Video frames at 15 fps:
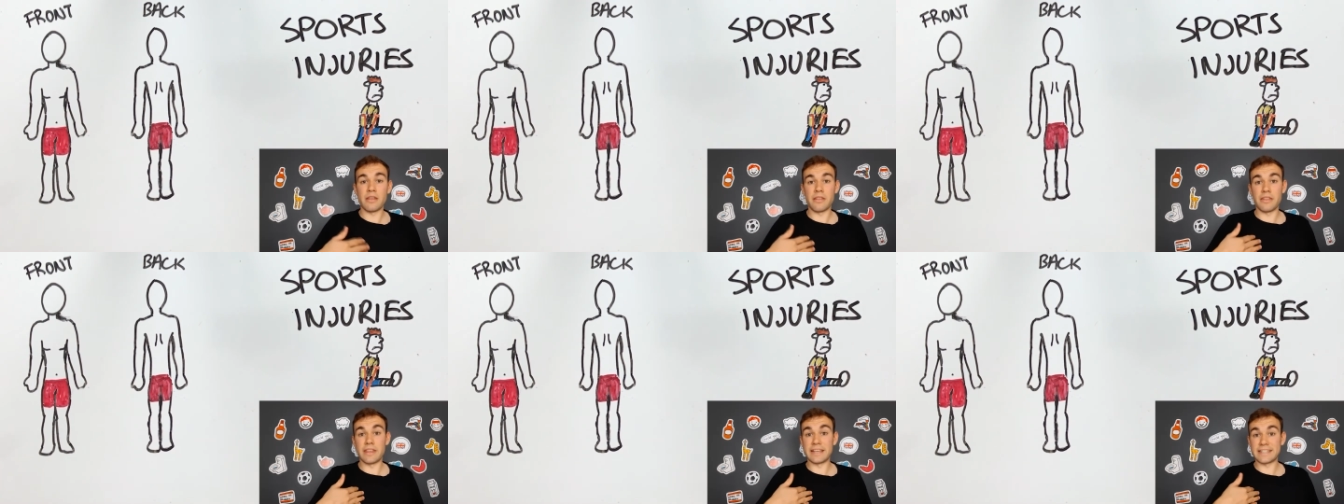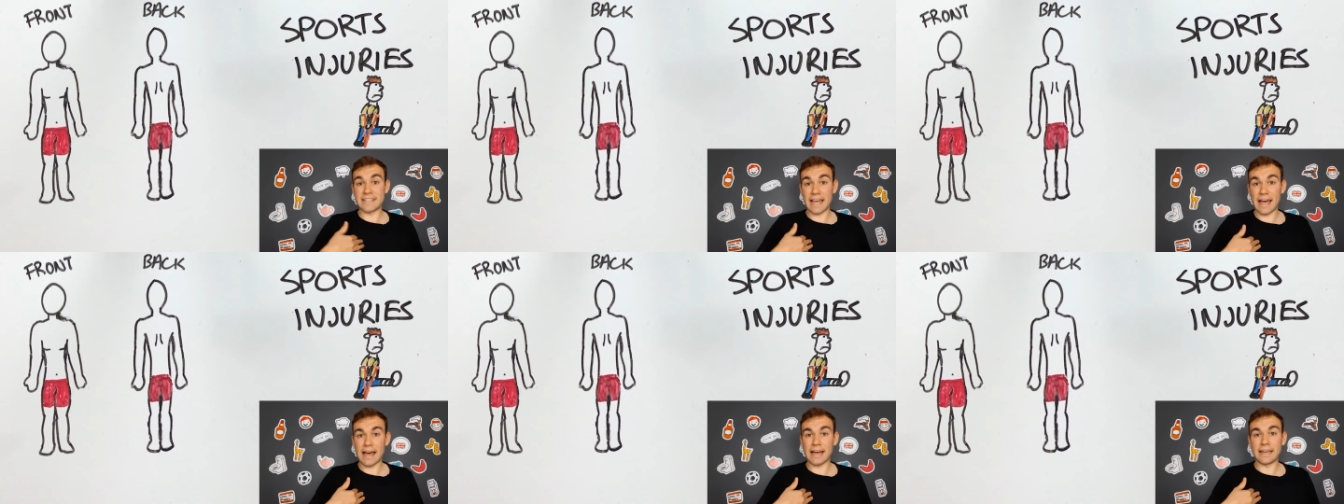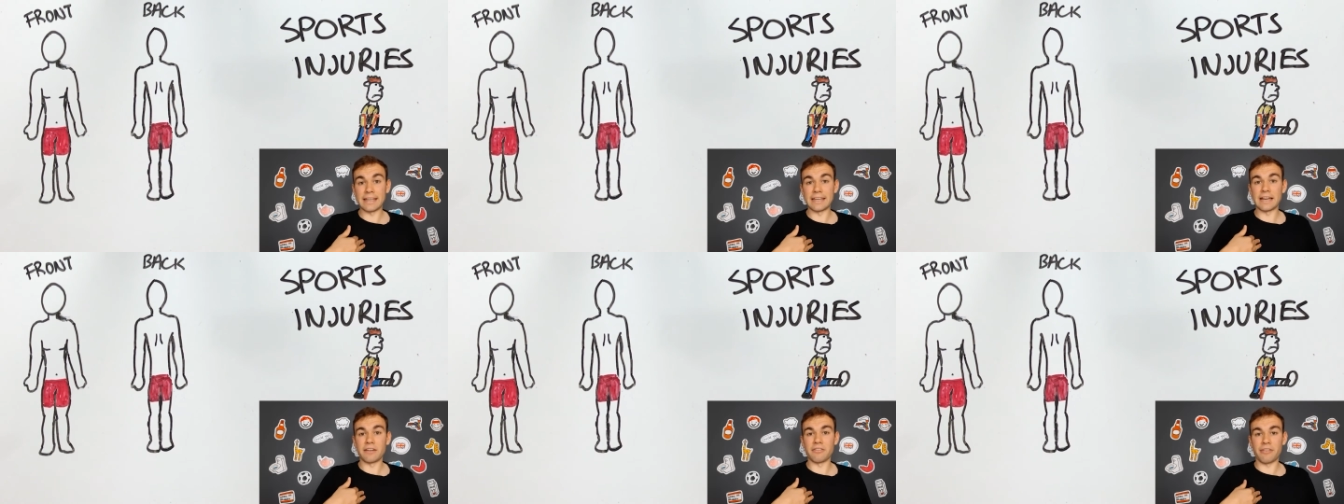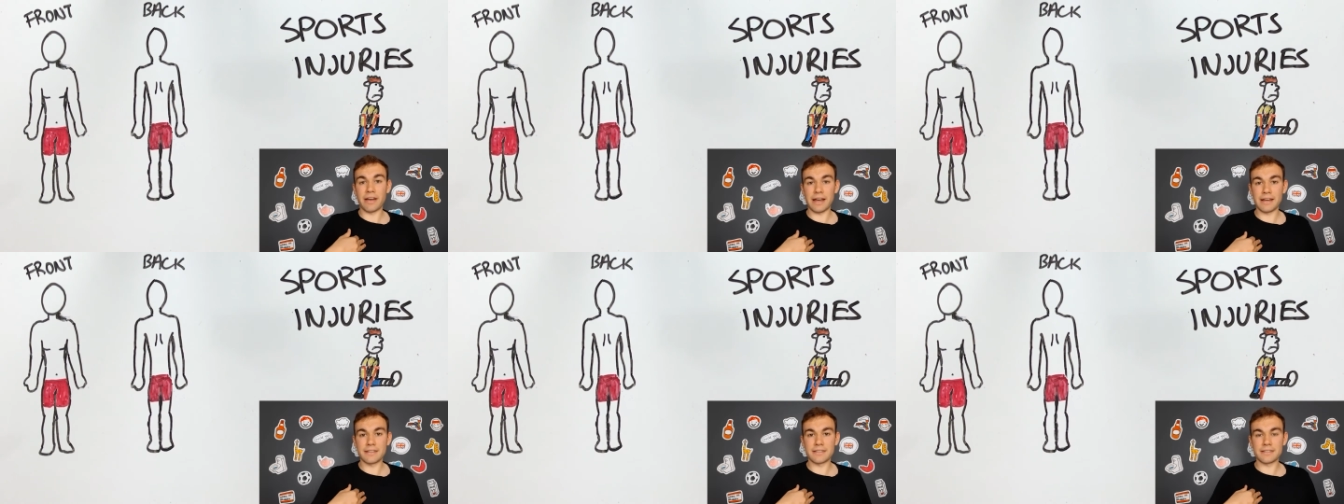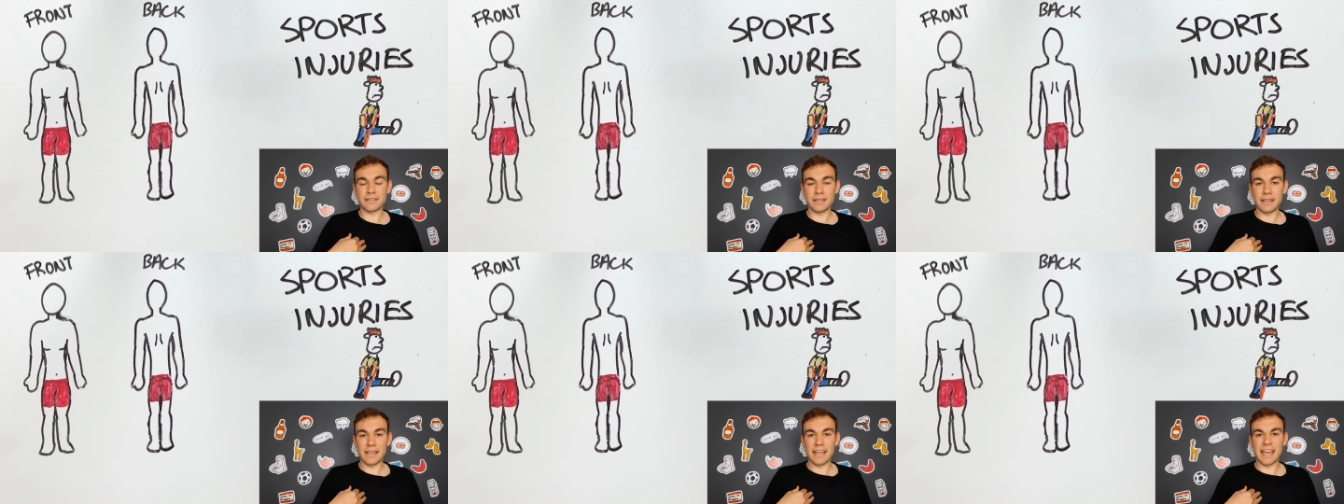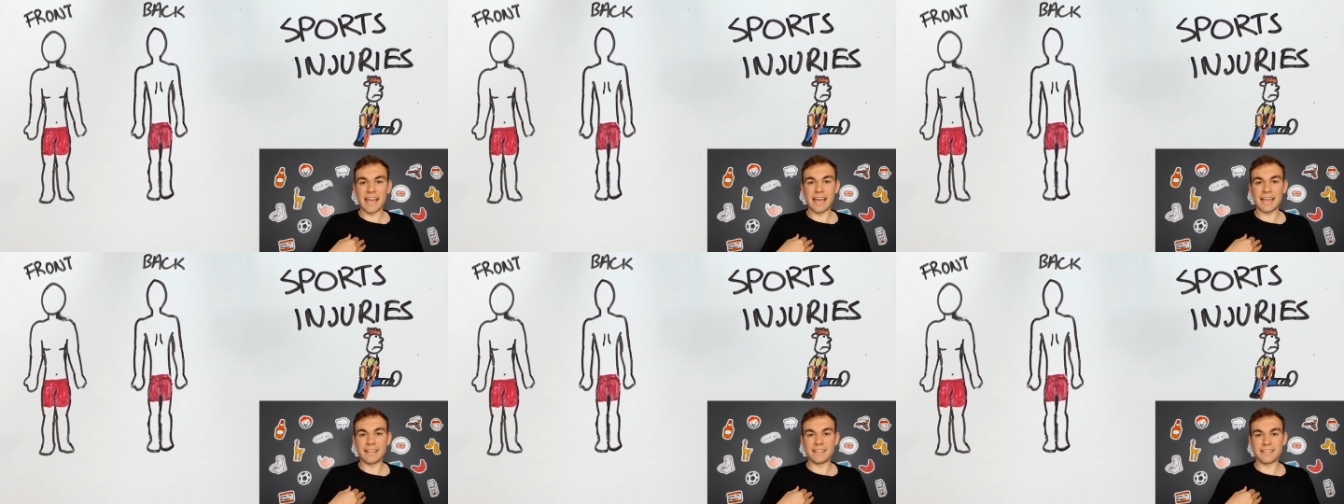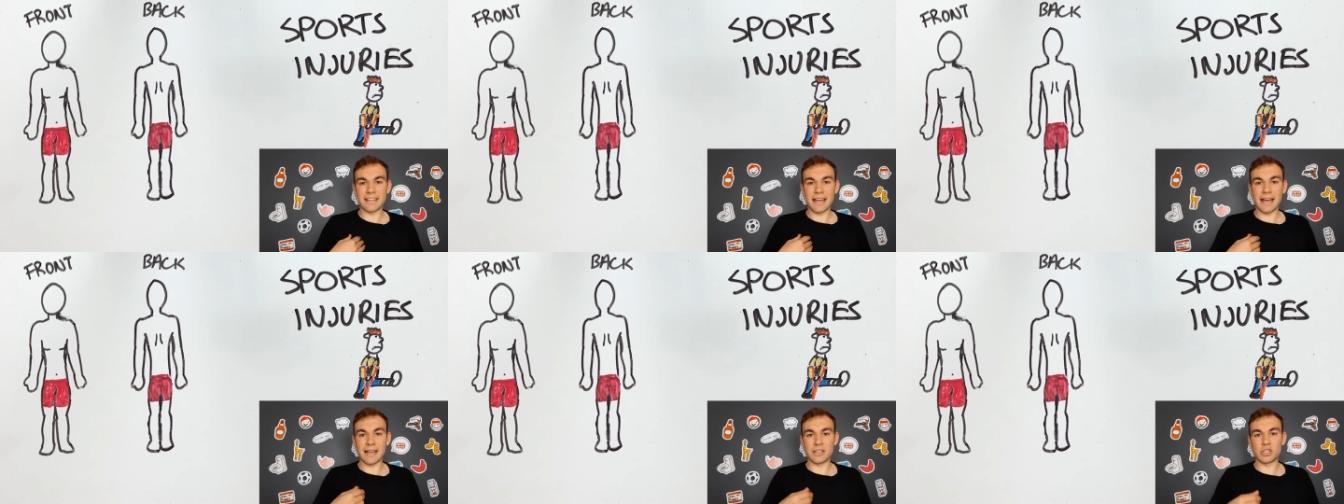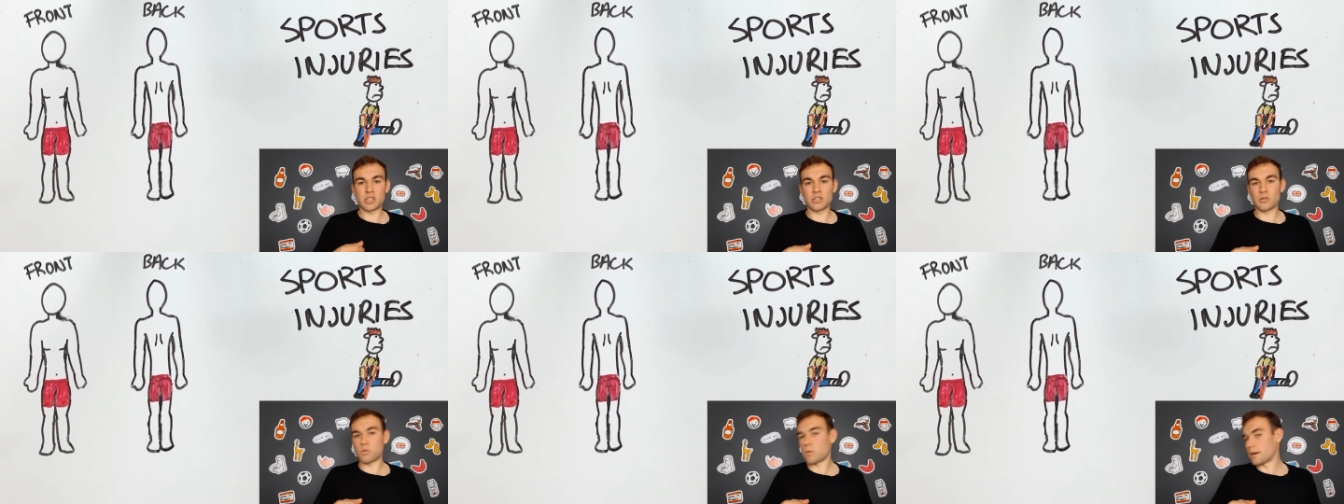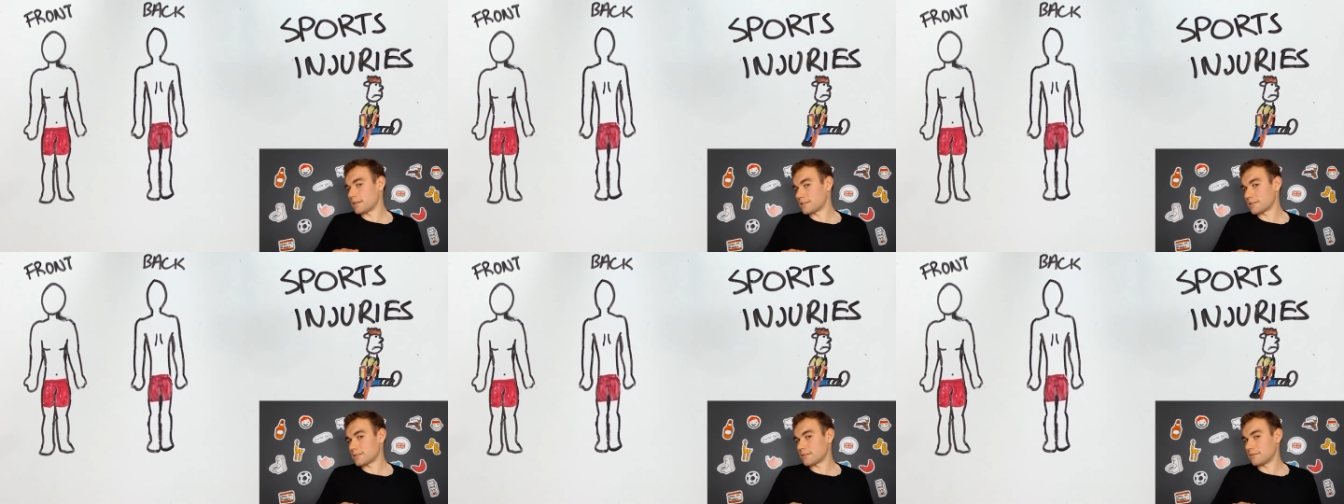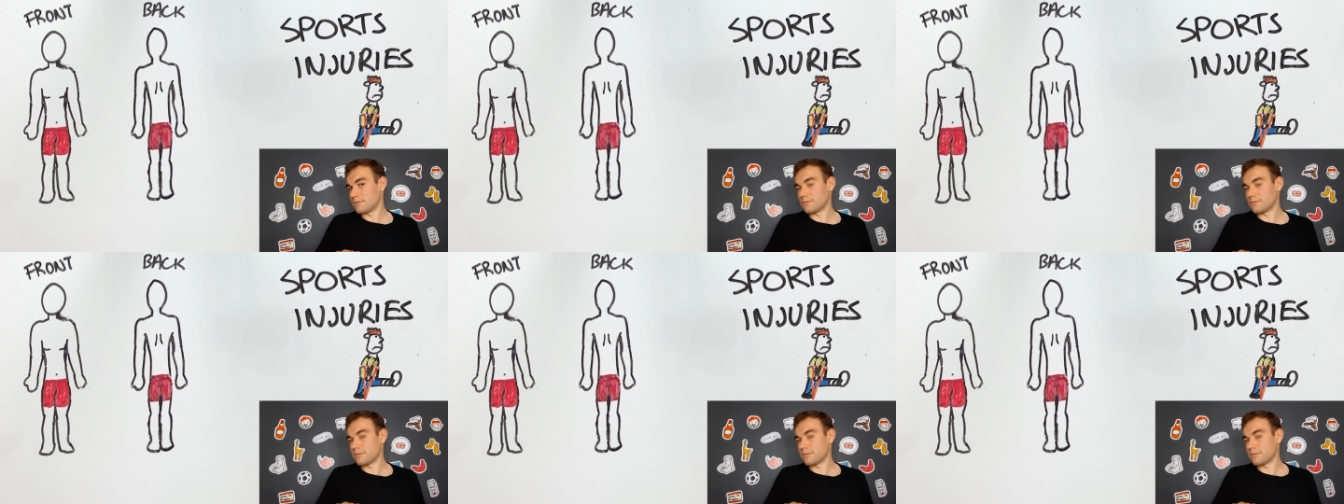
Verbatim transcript: that I have had is a twist.